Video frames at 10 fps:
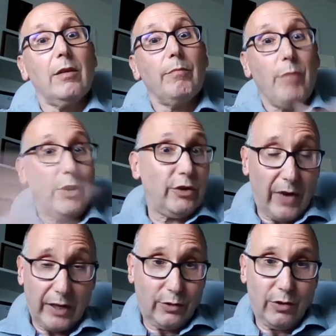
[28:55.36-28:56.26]
Most of
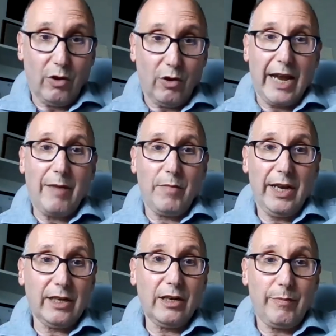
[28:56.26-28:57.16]
us do not get
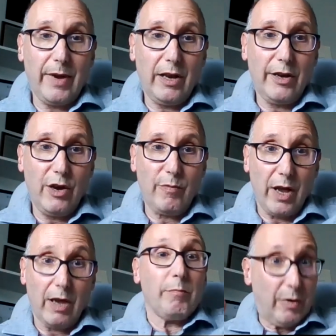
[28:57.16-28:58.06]
malignant melanoma,
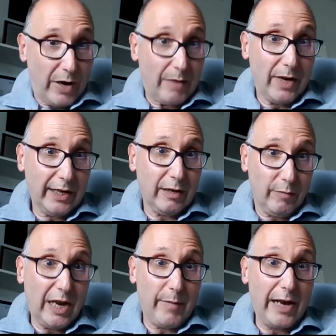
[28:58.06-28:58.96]
but when malignant
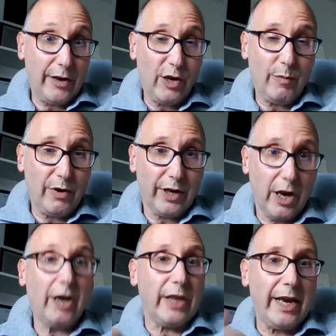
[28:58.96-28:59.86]
melanoma
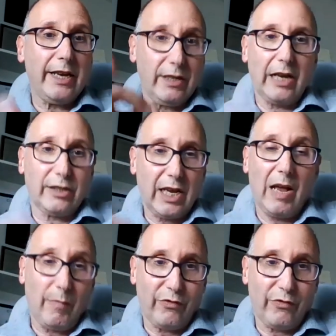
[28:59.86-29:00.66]
occurs, it does come